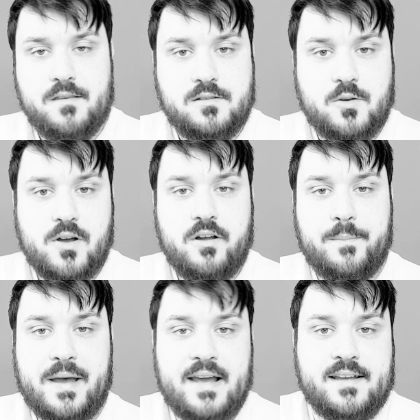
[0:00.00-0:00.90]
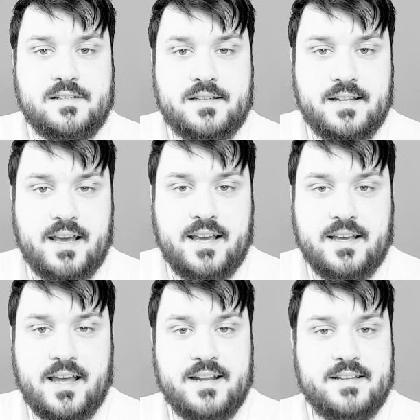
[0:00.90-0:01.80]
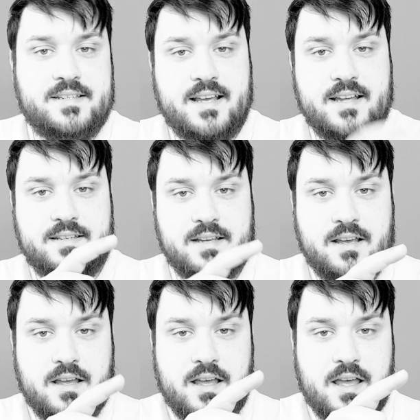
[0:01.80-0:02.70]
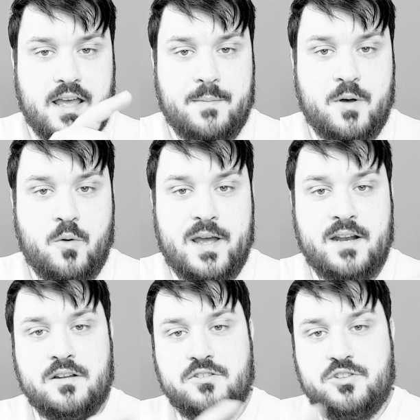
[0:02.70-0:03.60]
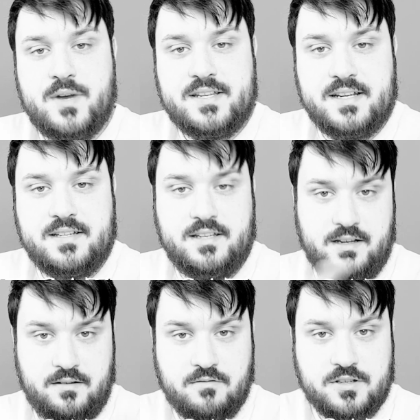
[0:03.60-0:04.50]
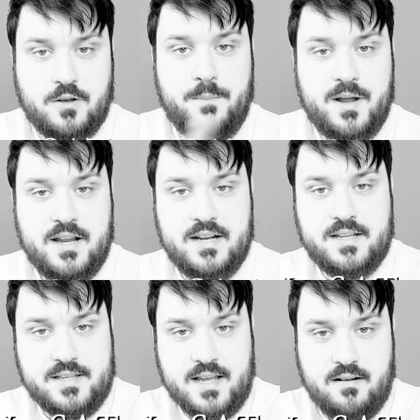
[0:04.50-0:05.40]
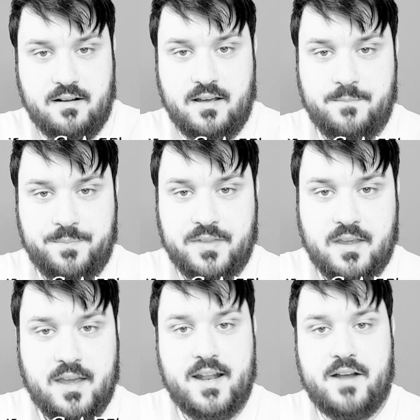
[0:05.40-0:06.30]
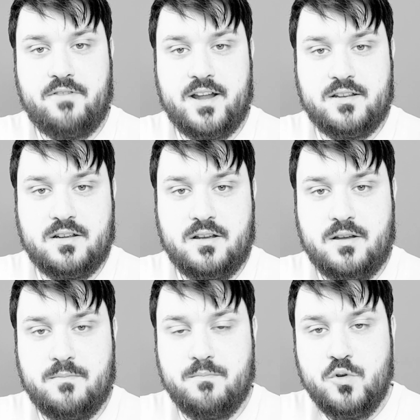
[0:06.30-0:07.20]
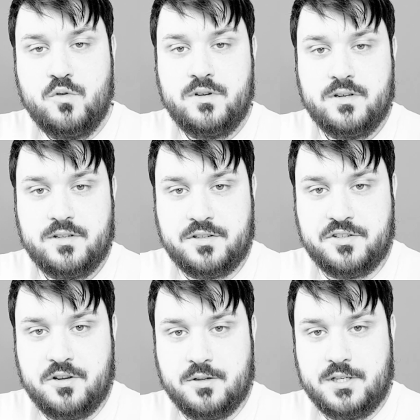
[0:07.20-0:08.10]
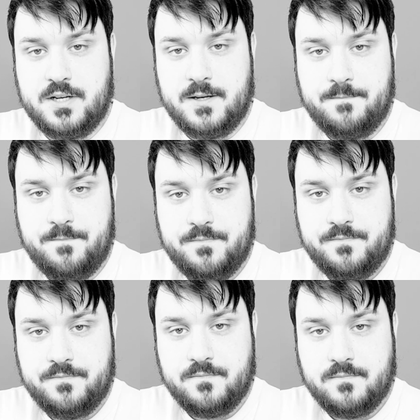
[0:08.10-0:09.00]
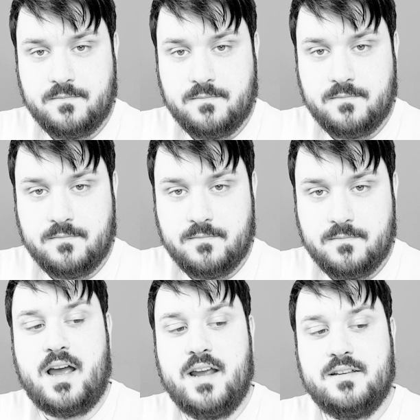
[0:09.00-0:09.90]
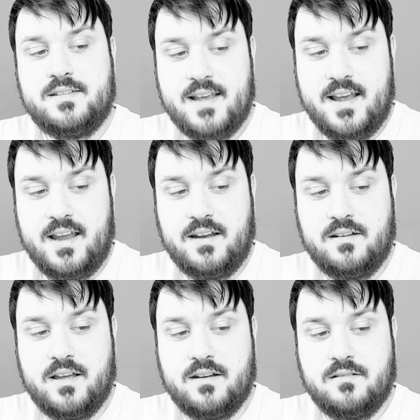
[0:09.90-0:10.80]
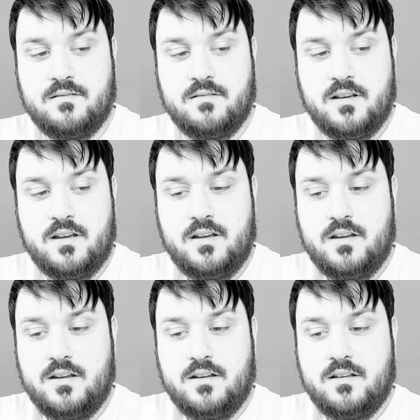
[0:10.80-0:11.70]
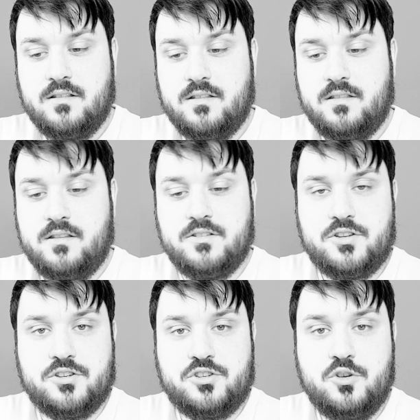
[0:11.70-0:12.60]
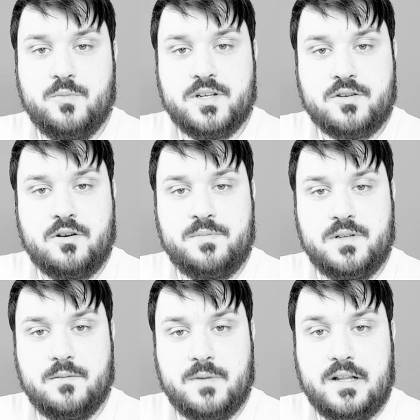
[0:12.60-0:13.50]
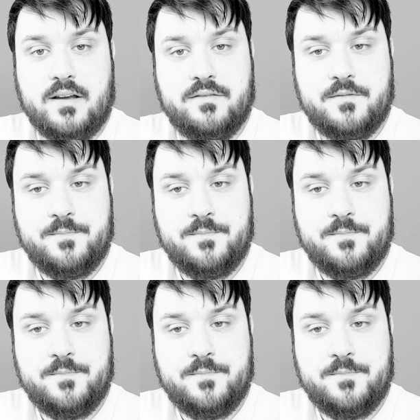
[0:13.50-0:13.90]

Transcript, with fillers: So I got a package today and it said MON to SAT, so Monday to Saturday. And I read Moon to Satoshi. That's probably a sign saying that there's just too much crypto in my life.